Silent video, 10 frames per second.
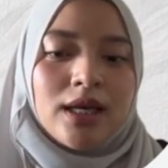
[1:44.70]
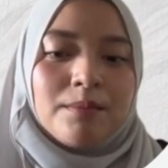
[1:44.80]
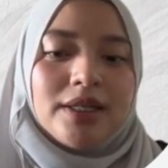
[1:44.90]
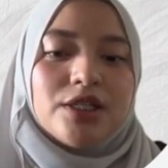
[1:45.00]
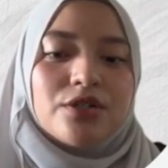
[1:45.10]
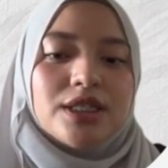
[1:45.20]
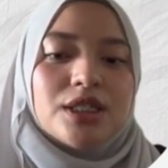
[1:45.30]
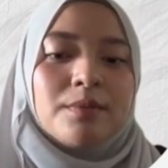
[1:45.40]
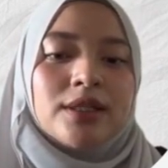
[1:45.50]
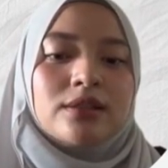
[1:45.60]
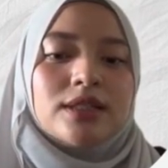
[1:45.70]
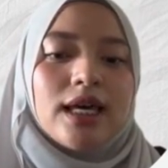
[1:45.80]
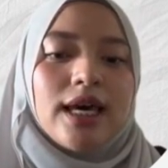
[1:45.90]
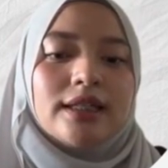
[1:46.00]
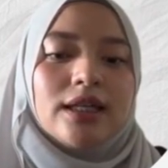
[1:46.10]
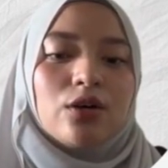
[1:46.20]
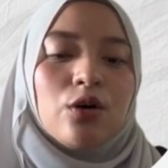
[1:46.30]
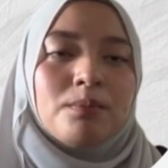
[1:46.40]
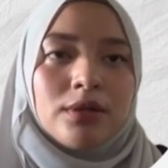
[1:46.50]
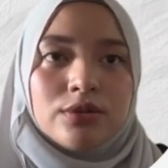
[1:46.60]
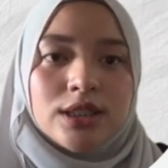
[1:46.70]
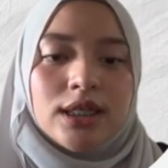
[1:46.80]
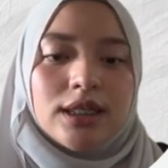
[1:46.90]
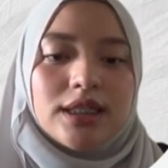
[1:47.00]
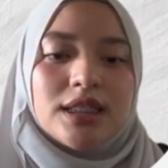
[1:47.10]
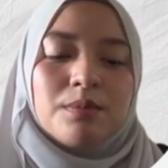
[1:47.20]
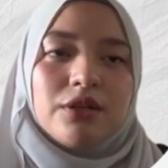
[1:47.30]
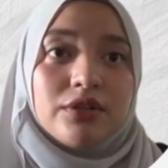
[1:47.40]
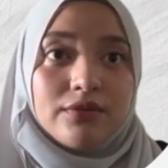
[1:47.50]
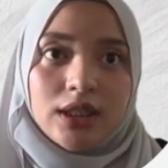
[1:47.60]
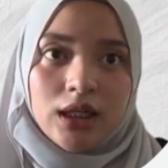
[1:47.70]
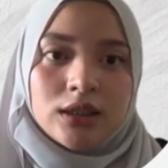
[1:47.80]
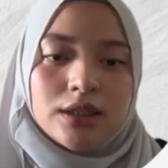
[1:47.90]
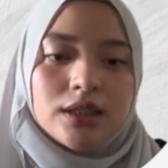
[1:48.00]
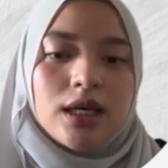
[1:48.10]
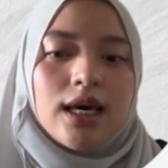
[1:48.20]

Many transition metals and their compounds display vivid colors.